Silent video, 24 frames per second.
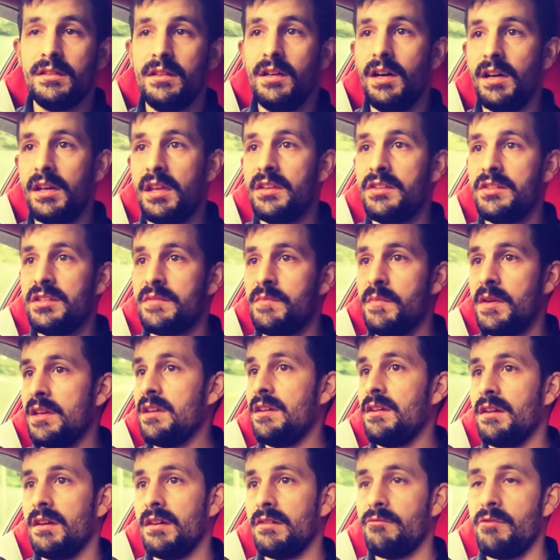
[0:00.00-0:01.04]
I can just make
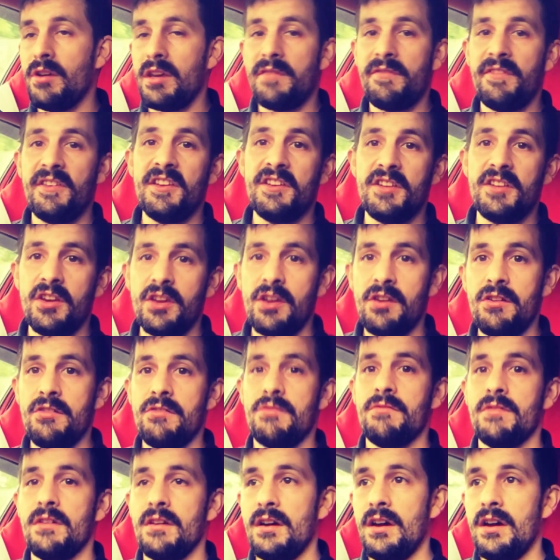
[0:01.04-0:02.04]
a quick video